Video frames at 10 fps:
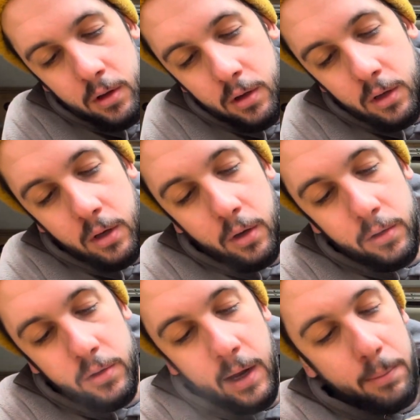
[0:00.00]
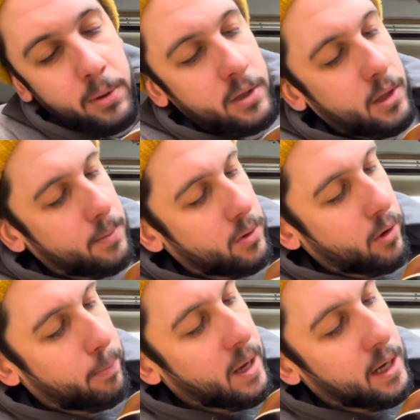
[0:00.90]
you know, try to put some sort
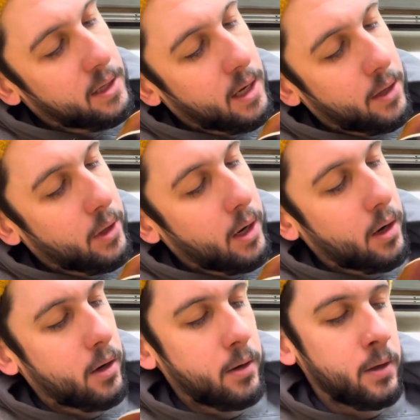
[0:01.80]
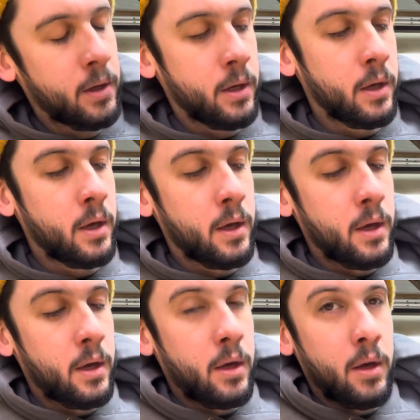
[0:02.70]
of paint on there.
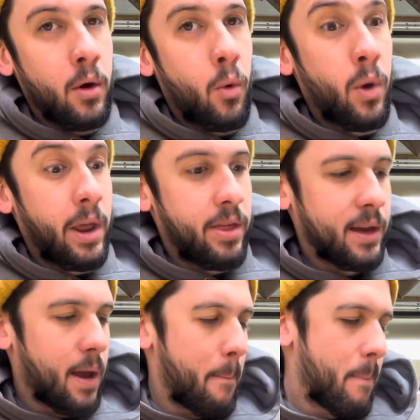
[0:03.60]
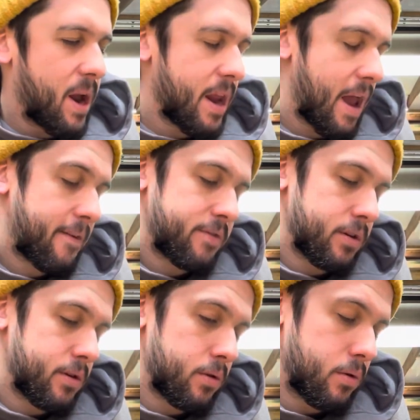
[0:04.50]
What I think I might have to
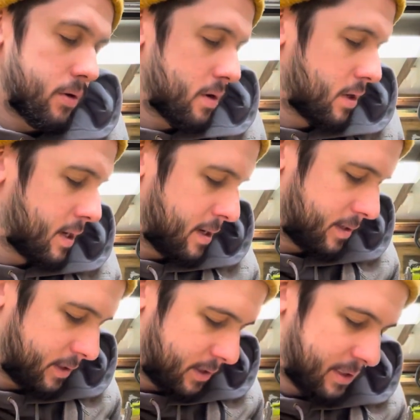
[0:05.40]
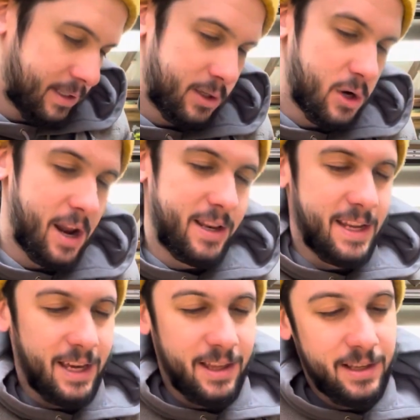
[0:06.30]
do is try to
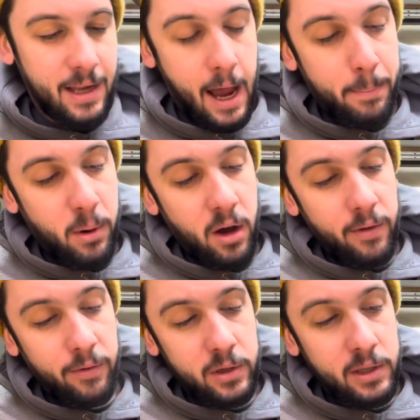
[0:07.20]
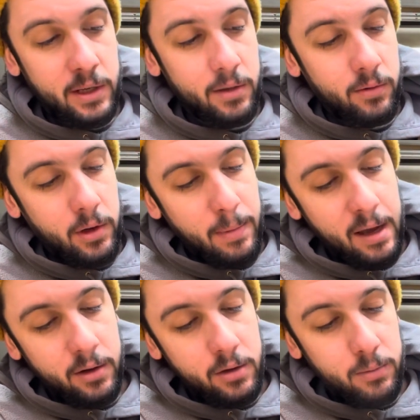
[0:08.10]
take this top off, which doesn't really
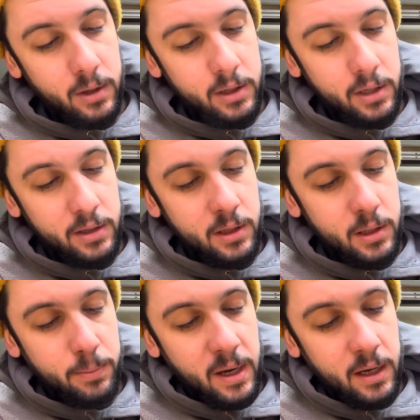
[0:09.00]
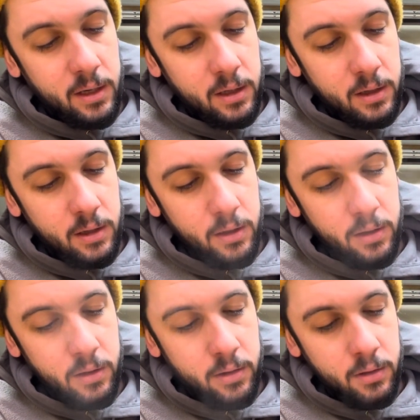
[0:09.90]
matter too much because this binding,
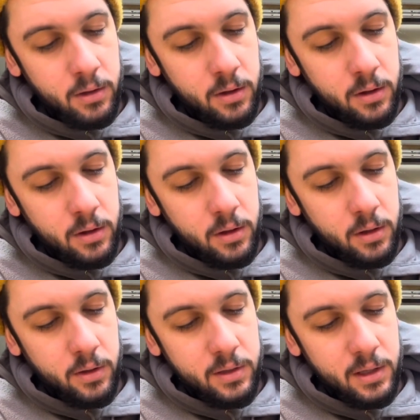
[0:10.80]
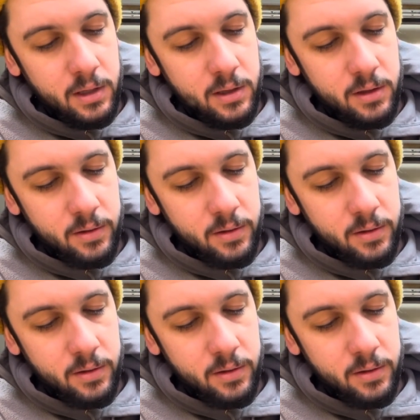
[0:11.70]
you know, it's